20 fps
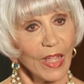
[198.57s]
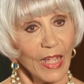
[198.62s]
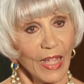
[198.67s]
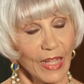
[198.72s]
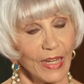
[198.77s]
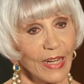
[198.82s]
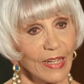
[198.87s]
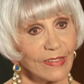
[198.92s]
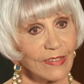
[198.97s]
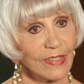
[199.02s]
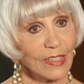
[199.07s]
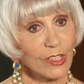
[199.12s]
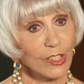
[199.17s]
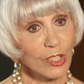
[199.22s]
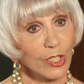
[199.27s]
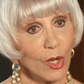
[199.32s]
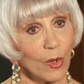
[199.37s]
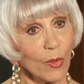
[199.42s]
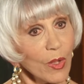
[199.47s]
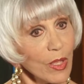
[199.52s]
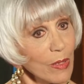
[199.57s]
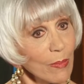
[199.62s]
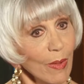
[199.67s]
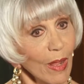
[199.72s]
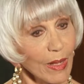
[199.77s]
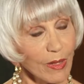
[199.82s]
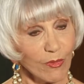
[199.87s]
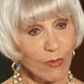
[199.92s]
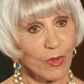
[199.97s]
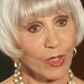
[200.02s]
And I said, you know, he
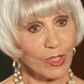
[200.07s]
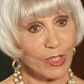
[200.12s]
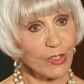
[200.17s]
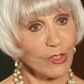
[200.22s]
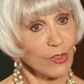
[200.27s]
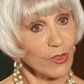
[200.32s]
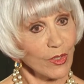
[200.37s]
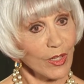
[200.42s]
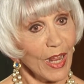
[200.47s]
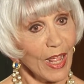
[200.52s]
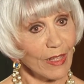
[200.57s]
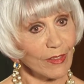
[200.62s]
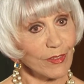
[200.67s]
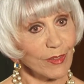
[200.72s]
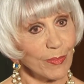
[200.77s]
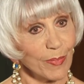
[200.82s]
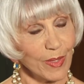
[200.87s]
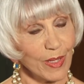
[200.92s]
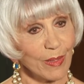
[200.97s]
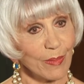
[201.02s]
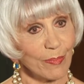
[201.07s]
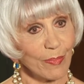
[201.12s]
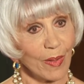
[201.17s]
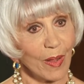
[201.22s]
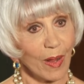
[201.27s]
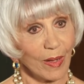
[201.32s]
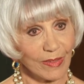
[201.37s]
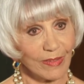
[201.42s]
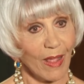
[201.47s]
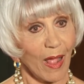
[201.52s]
might really turn out to be
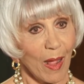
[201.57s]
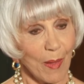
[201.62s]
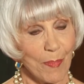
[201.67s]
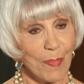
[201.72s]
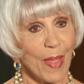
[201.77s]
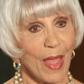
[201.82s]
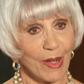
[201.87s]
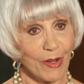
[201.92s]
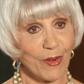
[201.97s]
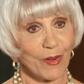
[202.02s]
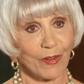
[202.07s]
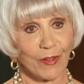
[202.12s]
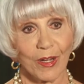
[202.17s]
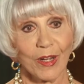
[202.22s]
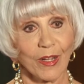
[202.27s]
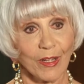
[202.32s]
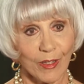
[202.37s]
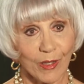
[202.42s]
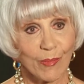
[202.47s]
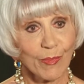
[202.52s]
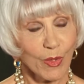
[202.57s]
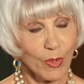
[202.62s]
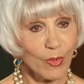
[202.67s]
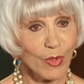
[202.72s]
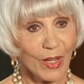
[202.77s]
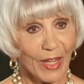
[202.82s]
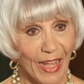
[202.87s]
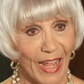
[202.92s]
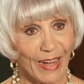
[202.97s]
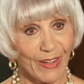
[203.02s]
a better
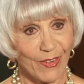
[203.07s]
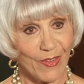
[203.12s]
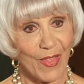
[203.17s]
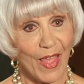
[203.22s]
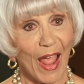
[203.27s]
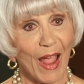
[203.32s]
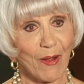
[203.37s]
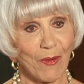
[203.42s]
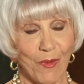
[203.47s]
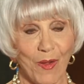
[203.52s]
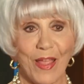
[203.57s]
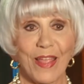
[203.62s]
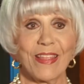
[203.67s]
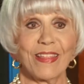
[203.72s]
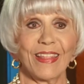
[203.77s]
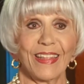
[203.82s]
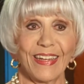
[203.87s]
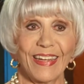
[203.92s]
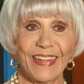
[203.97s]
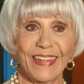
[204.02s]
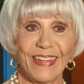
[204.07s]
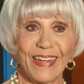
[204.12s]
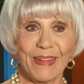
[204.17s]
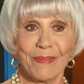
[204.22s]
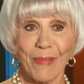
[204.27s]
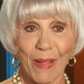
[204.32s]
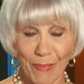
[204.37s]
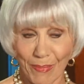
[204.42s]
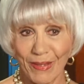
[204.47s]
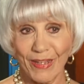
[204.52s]
communicator that way than
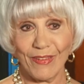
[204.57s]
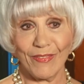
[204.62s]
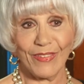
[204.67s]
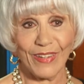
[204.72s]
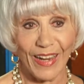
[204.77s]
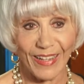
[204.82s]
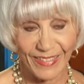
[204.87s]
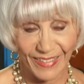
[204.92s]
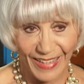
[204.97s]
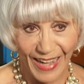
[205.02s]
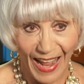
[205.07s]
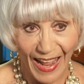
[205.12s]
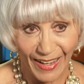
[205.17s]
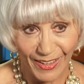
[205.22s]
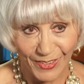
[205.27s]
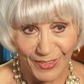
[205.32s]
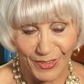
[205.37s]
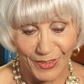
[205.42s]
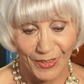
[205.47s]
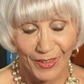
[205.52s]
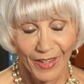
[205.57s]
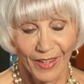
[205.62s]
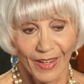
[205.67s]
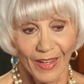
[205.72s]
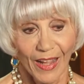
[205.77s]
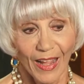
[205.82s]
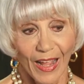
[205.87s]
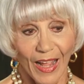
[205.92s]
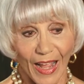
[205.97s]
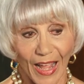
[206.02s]
maybe even as an actor.
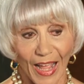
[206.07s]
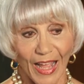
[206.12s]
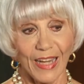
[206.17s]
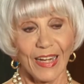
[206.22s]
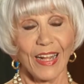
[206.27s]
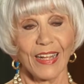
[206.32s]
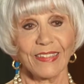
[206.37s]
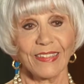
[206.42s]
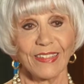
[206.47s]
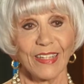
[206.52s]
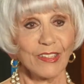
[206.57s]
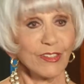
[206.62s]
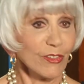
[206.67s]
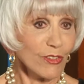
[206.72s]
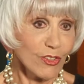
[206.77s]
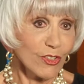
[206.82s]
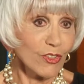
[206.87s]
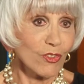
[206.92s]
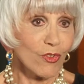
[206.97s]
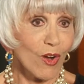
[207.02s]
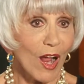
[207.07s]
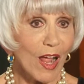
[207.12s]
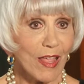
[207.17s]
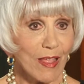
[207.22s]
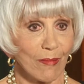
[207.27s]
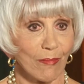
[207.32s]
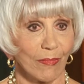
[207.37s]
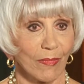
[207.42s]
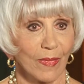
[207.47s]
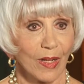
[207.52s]
And I said, you should try
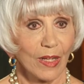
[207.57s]
him.